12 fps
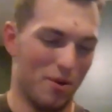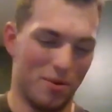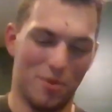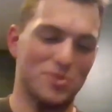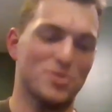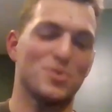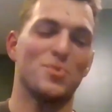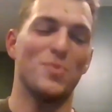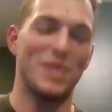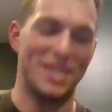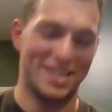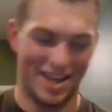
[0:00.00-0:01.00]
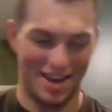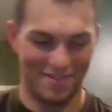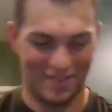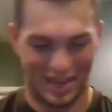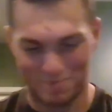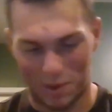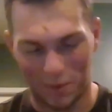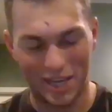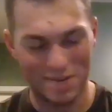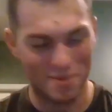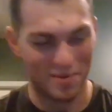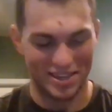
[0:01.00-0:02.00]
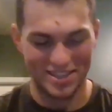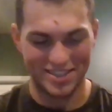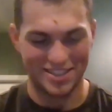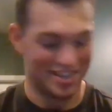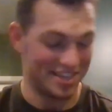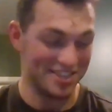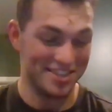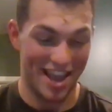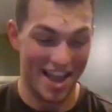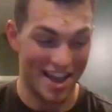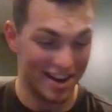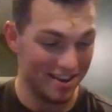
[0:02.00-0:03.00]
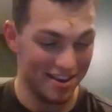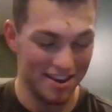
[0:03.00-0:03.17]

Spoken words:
sweet. I'm like poking him. I'm like, he's dead.